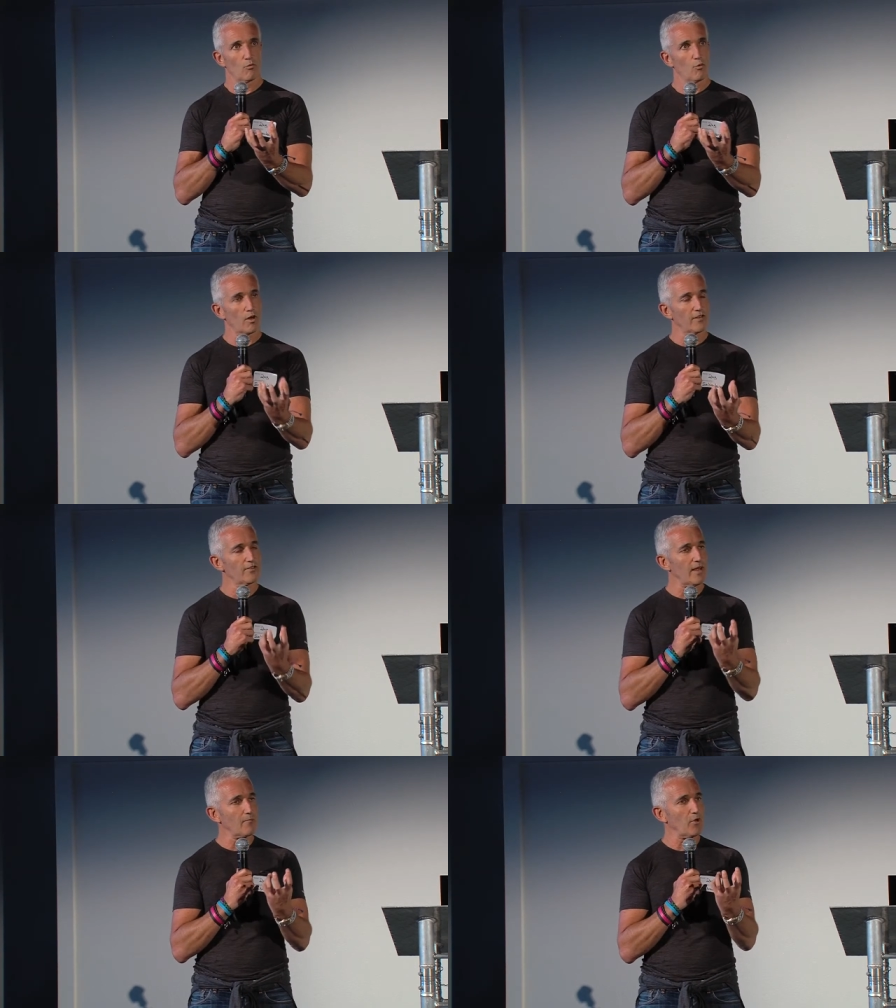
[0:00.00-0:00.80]
what
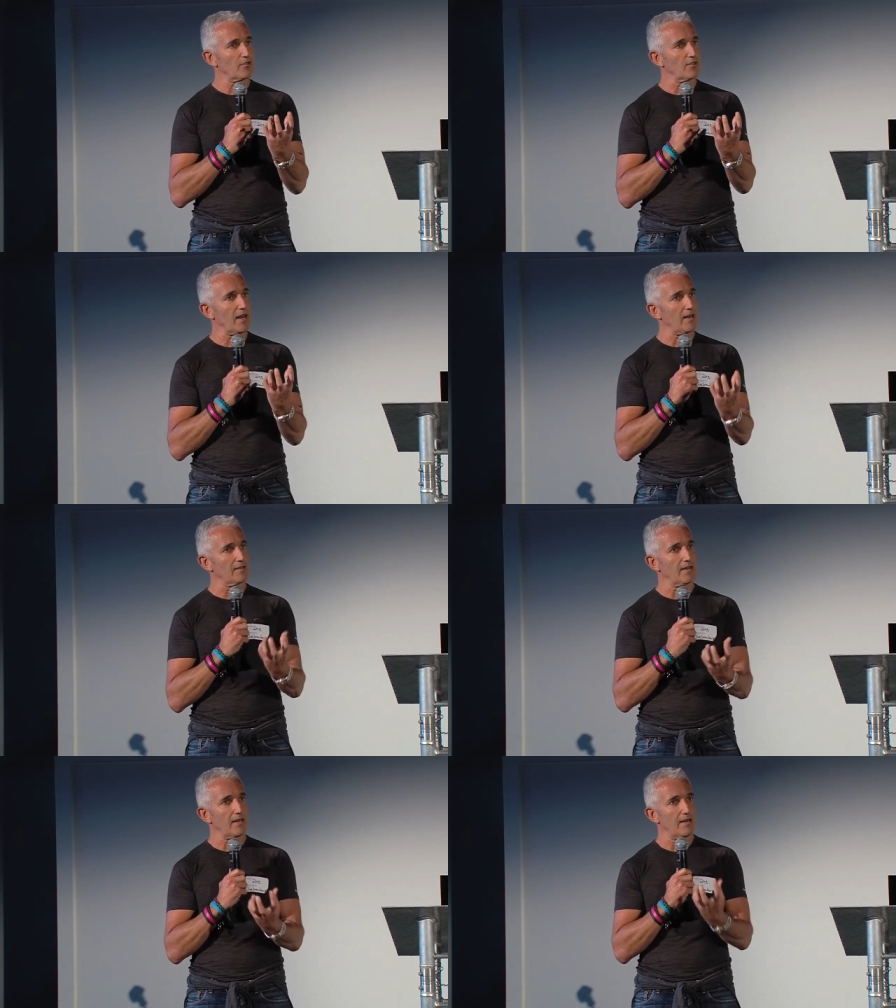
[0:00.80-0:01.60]
is that
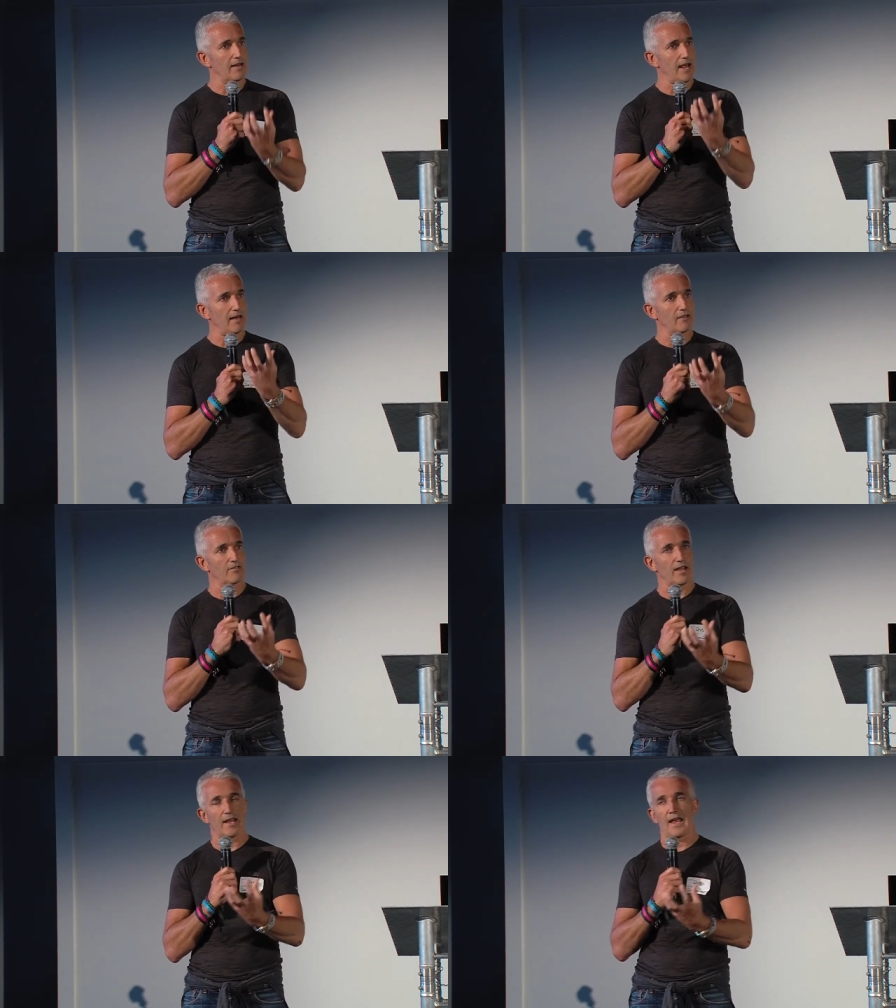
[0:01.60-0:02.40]
personality and how
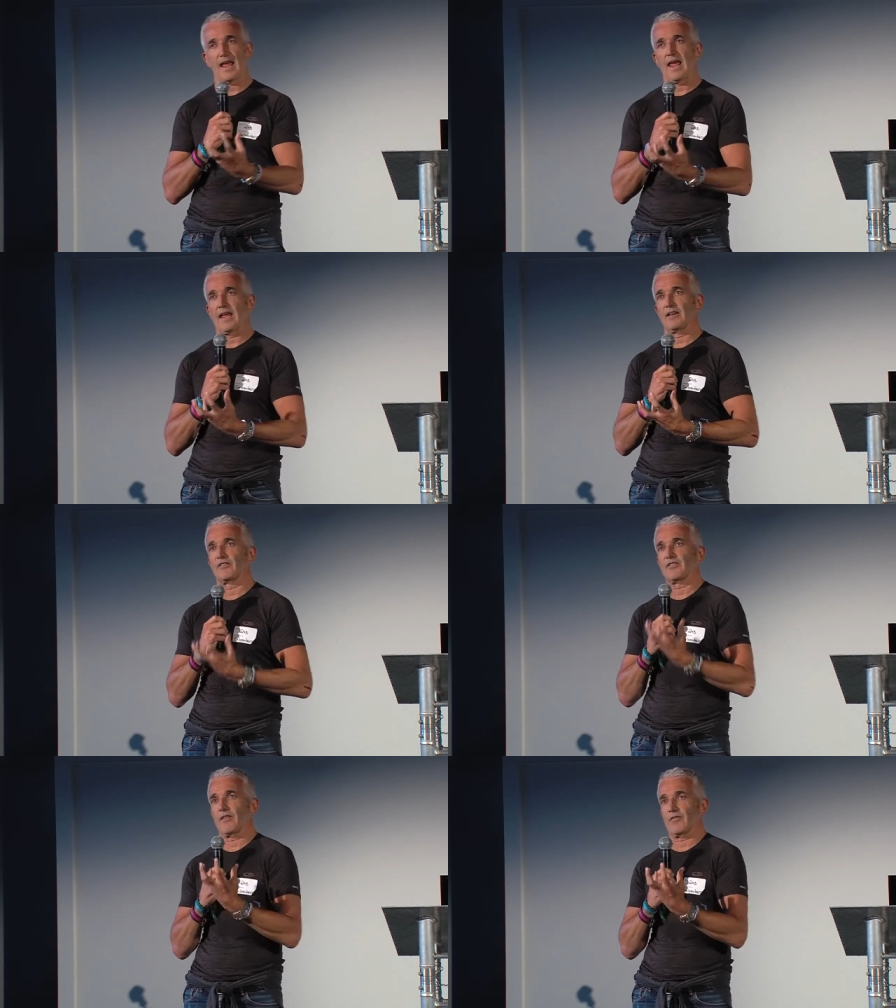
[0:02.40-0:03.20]
does that
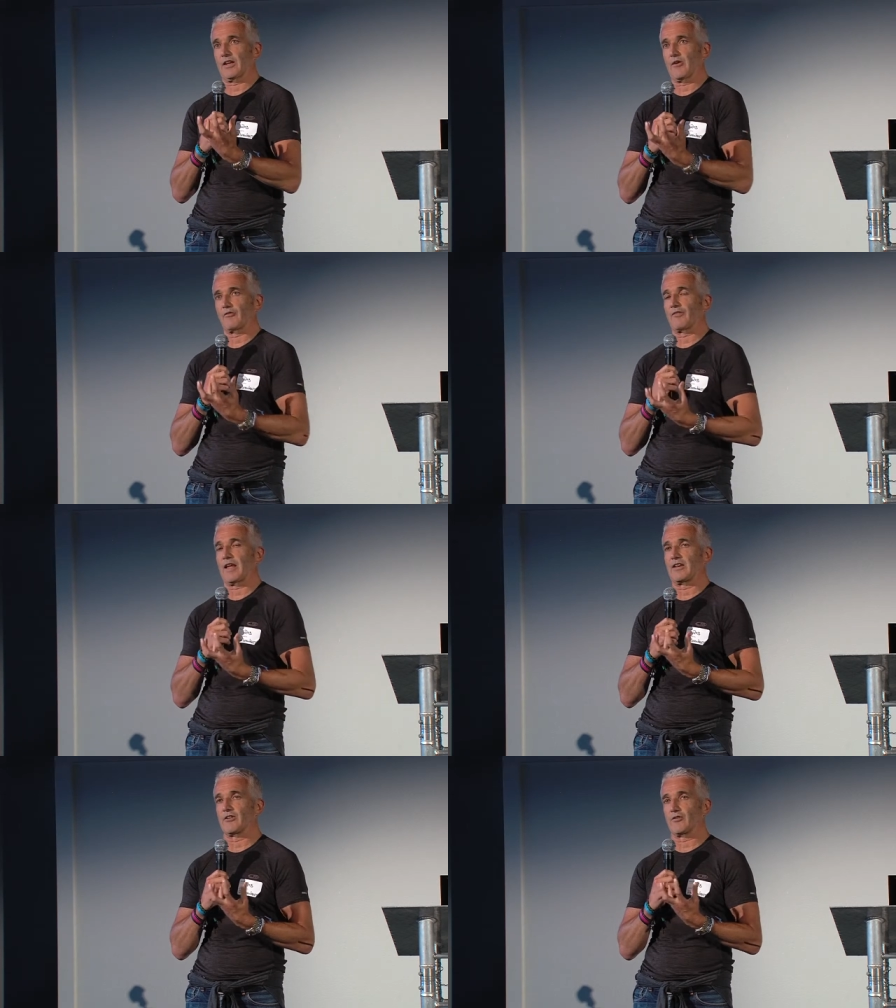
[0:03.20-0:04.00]
add something of
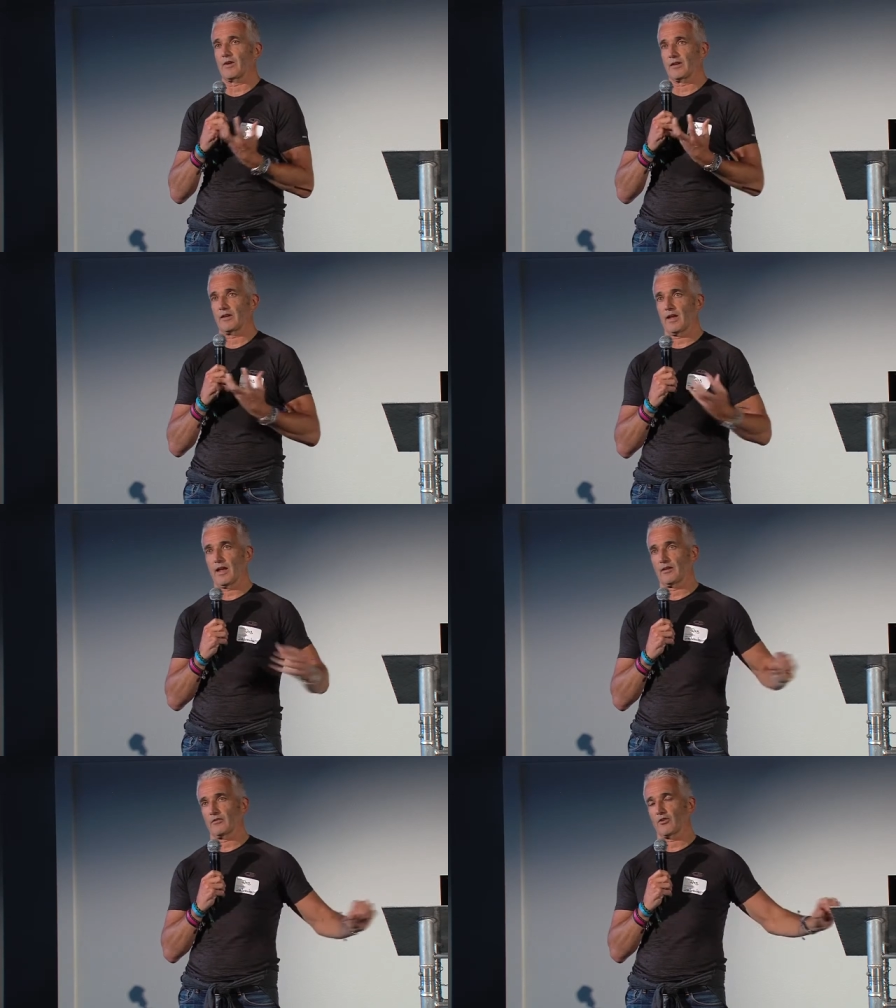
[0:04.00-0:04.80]
value
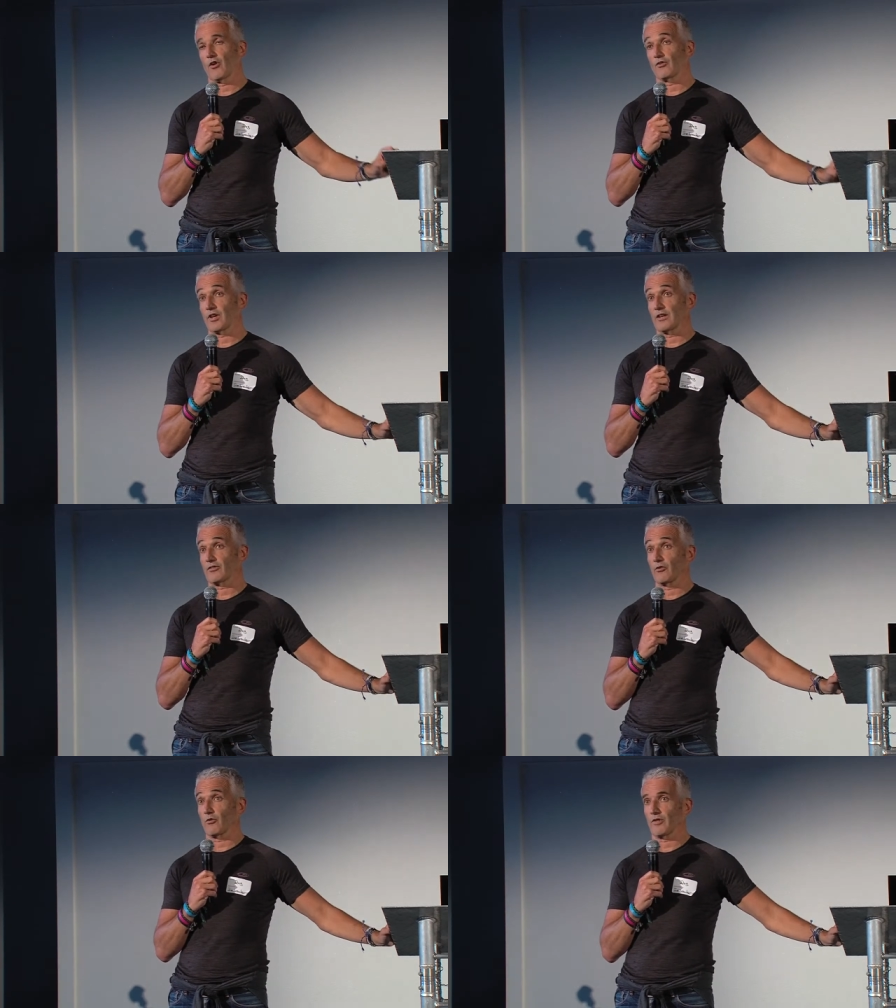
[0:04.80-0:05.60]
and, and
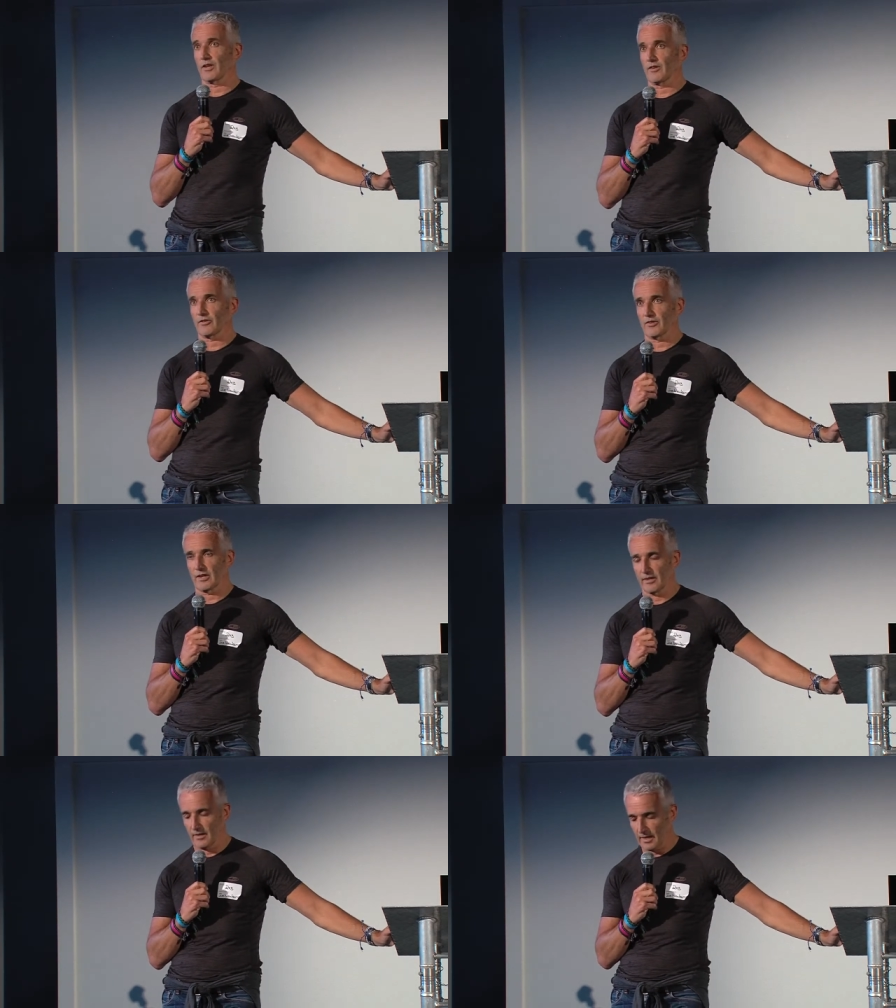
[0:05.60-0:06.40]
context and
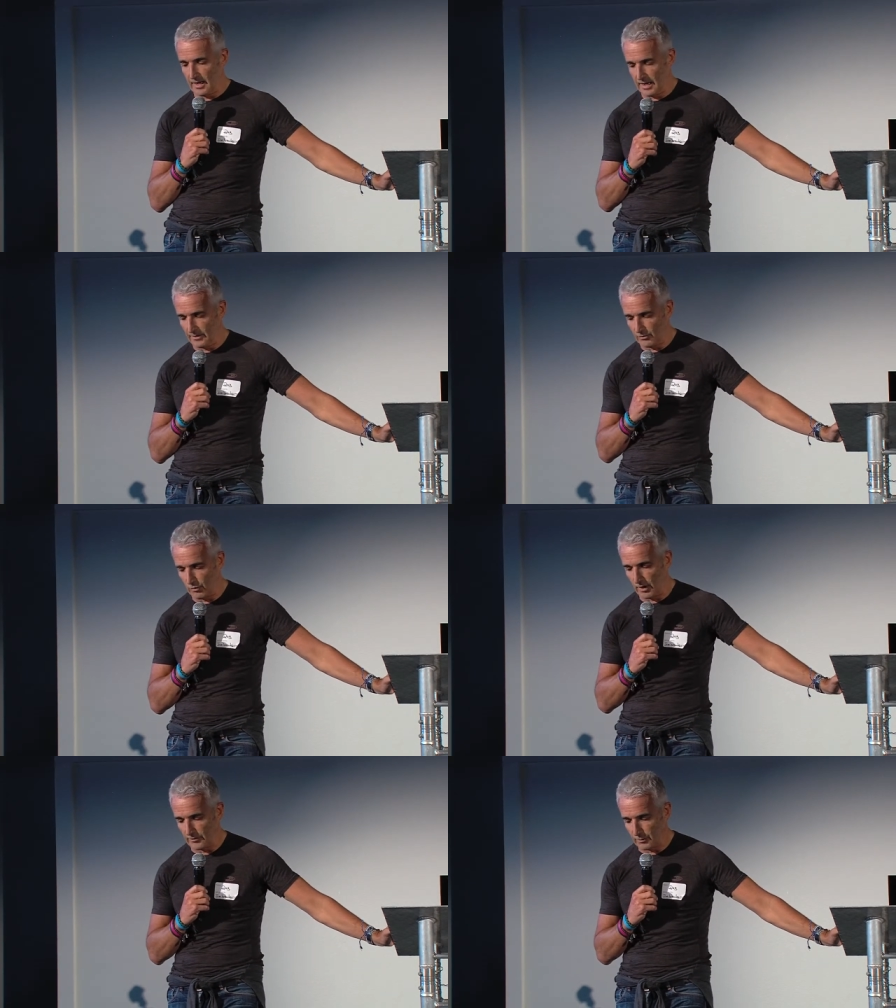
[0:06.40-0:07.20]
authenticity uh,
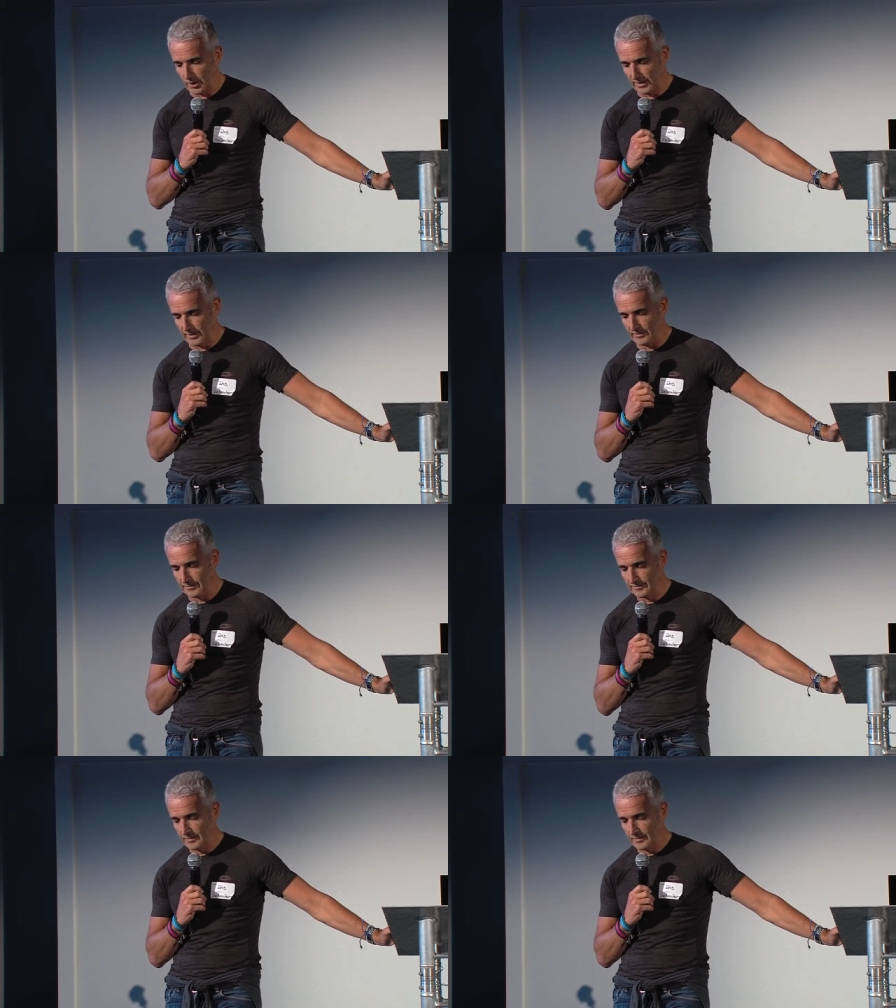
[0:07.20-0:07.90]
to Icebreaker.